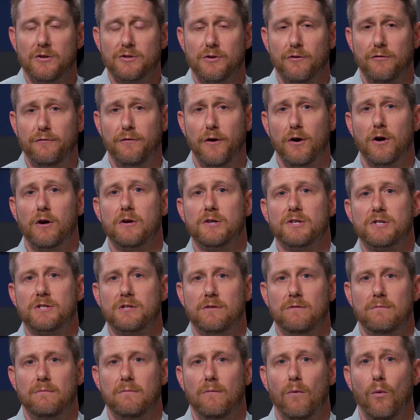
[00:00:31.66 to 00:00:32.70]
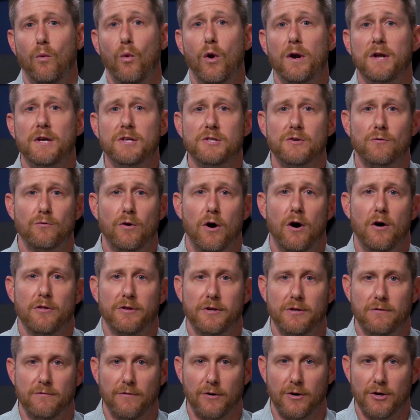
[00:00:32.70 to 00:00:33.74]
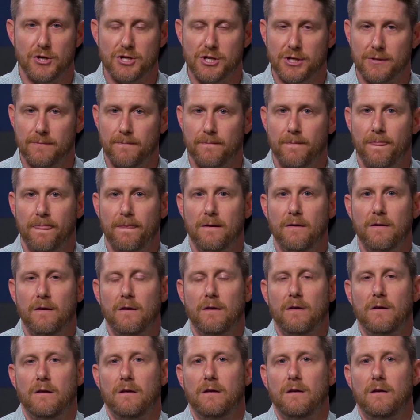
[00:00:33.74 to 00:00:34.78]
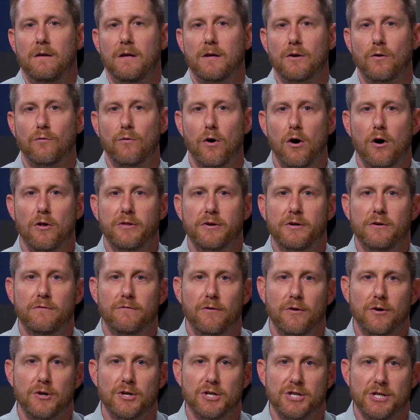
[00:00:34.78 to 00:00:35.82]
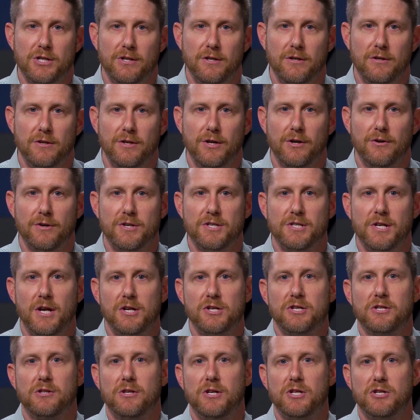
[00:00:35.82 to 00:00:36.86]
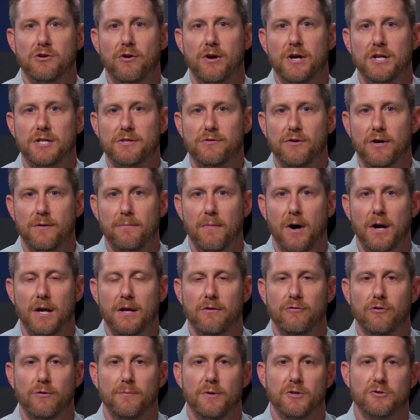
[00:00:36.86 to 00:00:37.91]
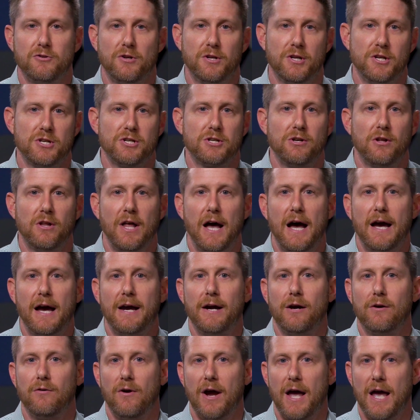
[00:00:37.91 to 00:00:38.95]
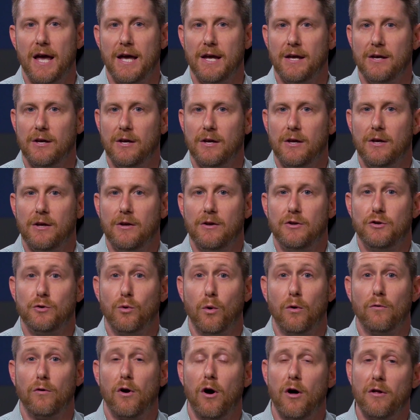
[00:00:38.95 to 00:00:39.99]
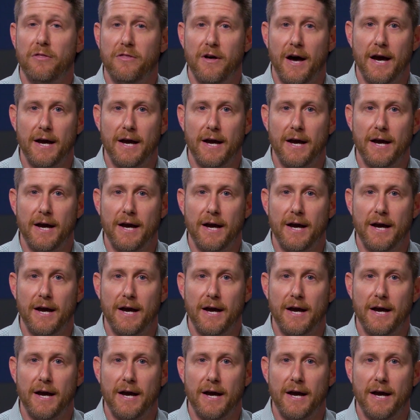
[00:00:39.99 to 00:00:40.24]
So first, what is a Roth conversion? In a Roth conversion, you're essentially transferring money from a traditional IRA to a Roth